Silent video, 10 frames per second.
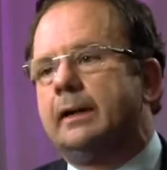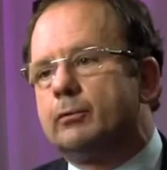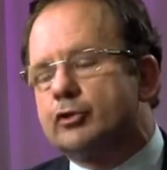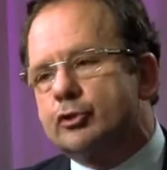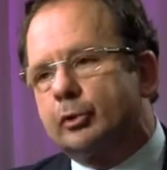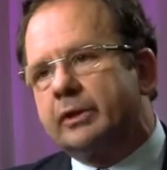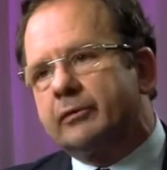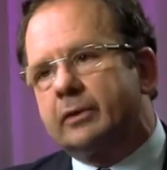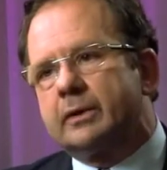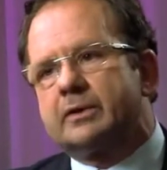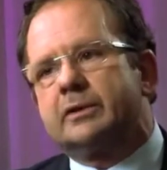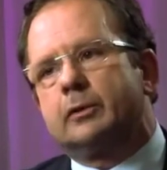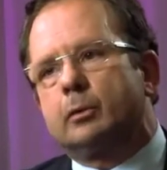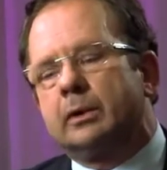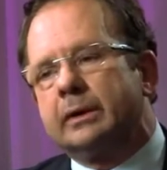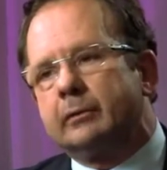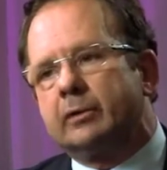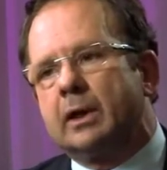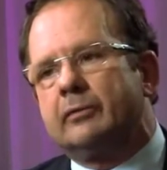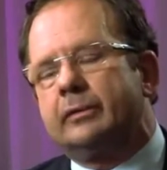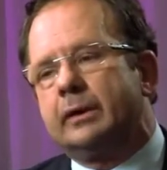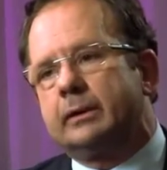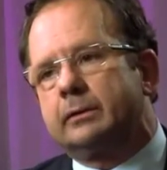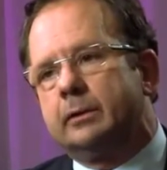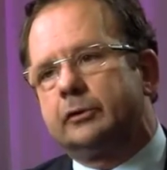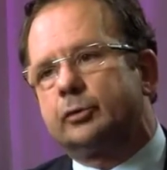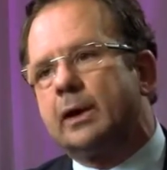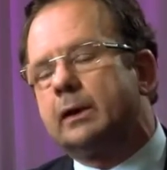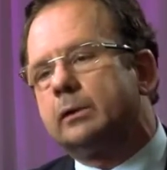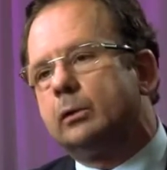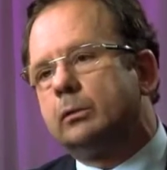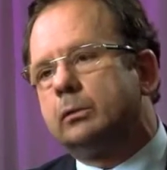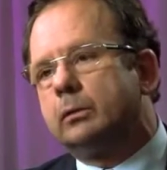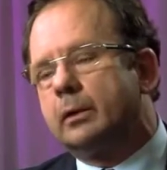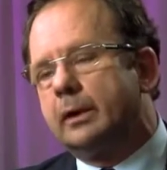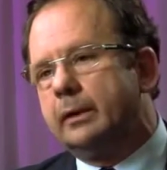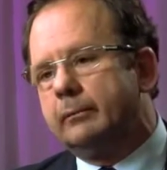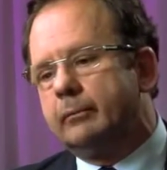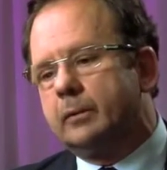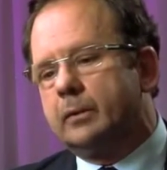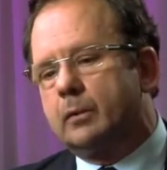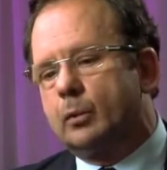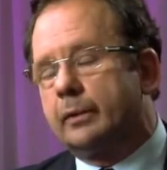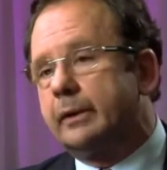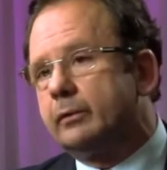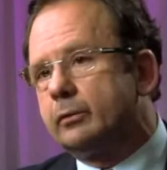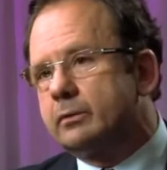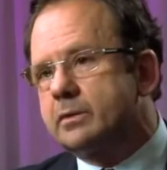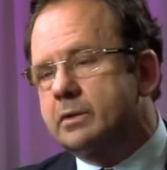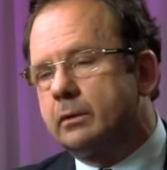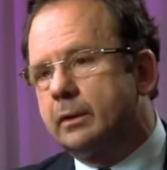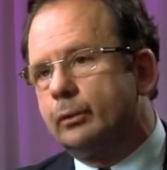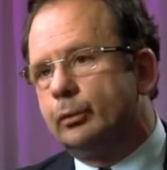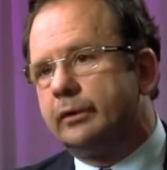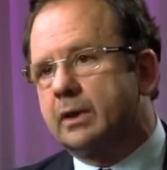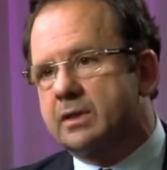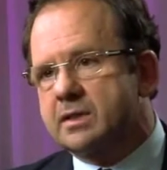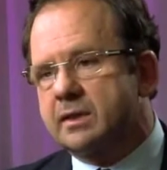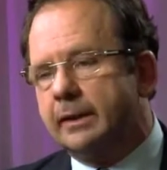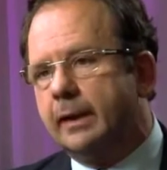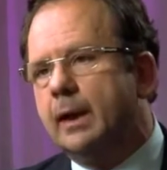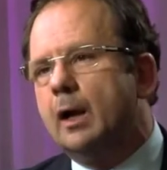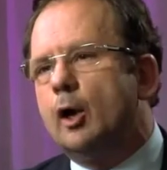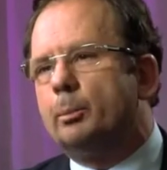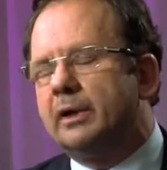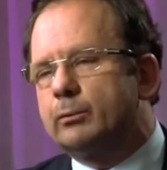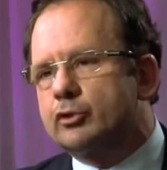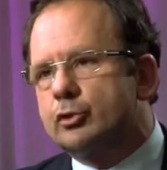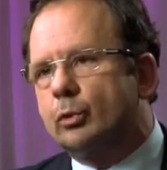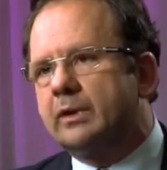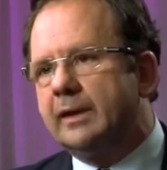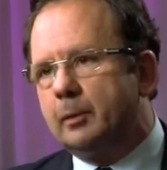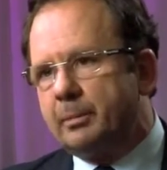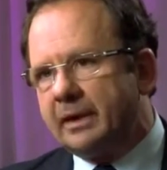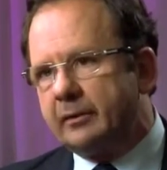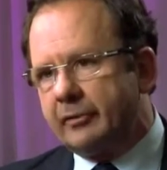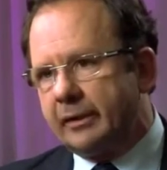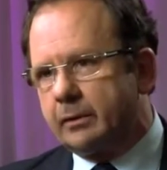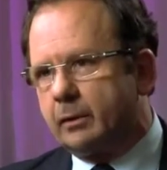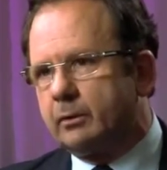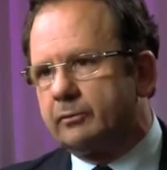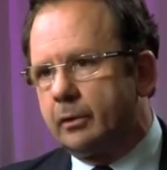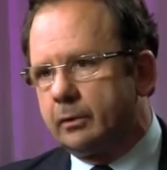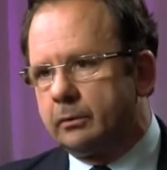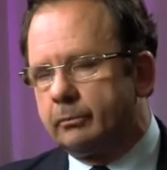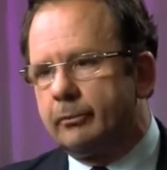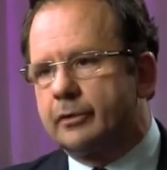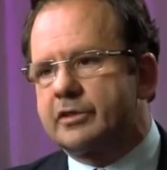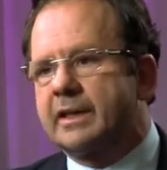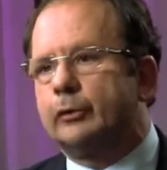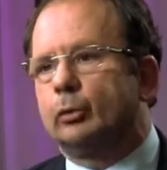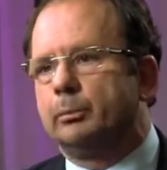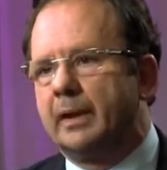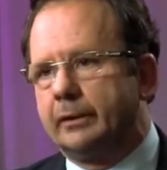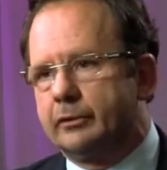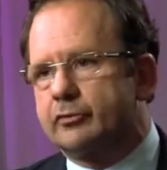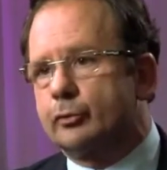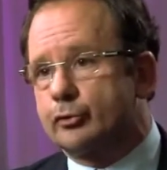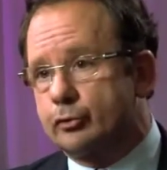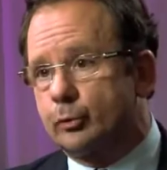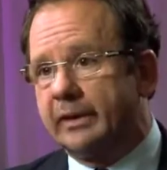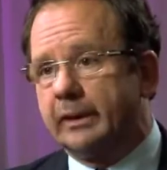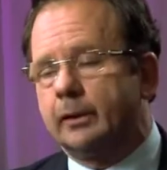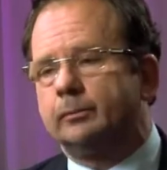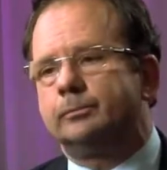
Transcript: There was no difference in the quality of life in that trial or in toxicity, but there was no clear benefit of a scheduled maintenance versus waiting.